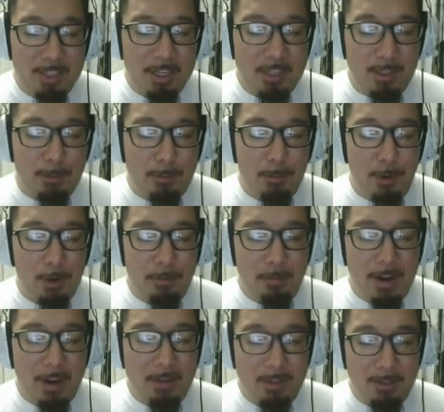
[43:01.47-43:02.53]
to get to
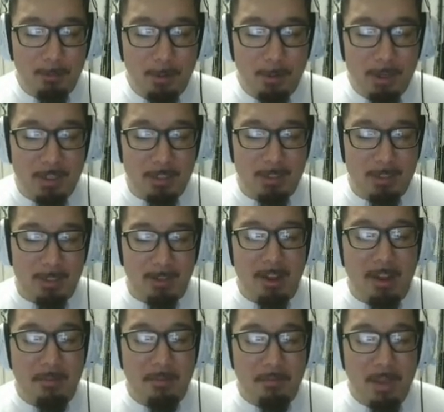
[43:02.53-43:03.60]
4-5 this week. It's the
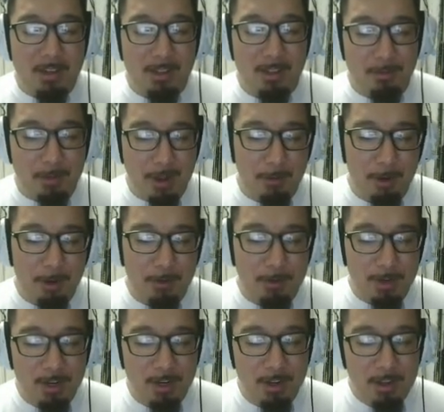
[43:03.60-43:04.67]
climb back to
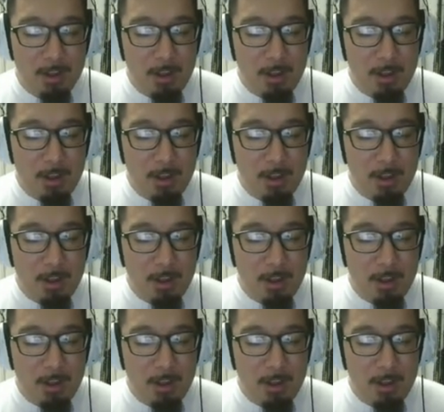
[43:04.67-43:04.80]
500.